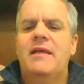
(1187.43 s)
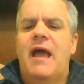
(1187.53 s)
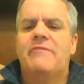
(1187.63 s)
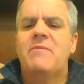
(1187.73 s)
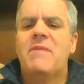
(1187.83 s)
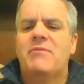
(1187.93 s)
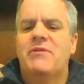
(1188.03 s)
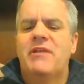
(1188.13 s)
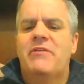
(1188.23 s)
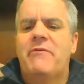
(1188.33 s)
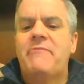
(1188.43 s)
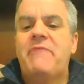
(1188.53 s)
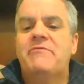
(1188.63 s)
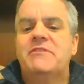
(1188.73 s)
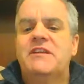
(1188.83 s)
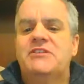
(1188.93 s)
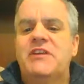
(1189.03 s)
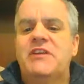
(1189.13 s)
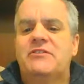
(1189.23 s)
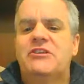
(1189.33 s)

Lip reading: I remember, you know, when we were teaching our